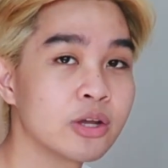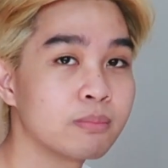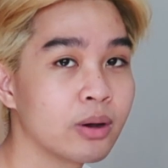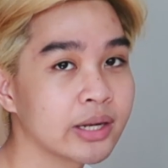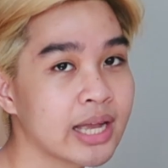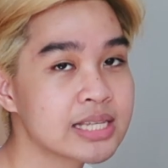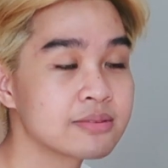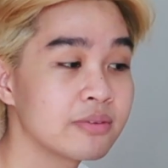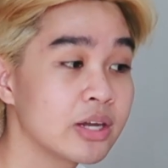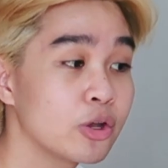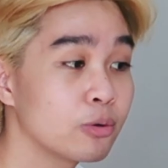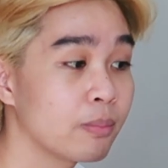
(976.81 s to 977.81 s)
podcast,
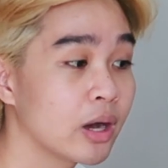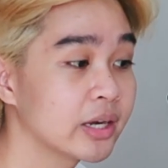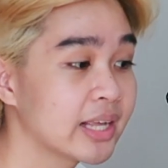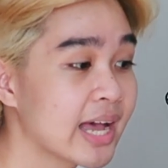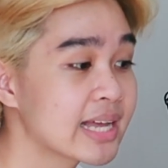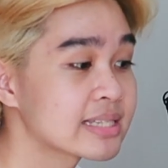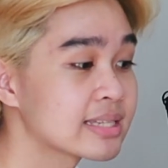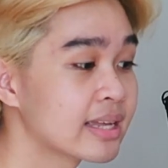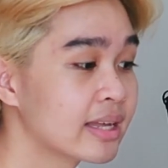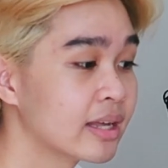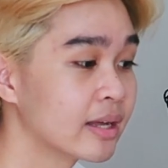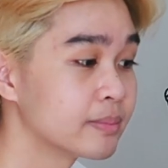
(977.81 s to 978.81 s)
video, podcast
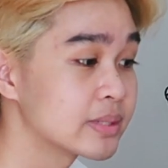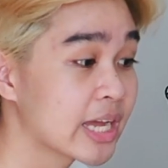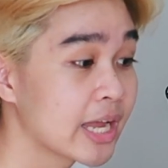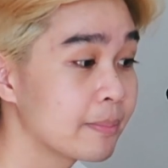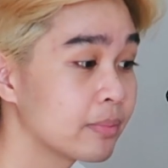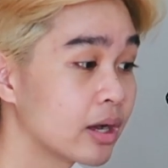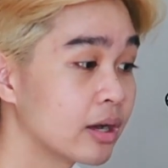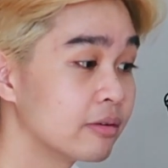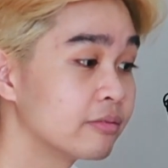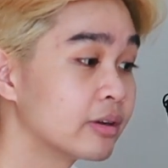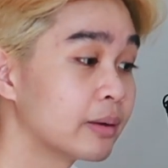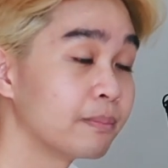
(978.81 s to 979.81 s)
type
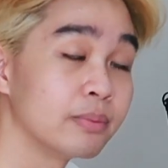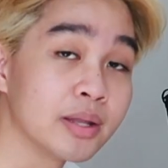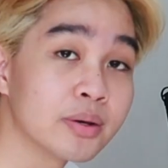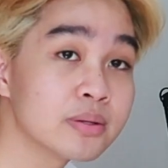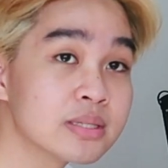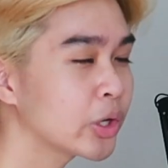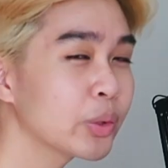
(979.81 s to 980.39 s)
of uploads.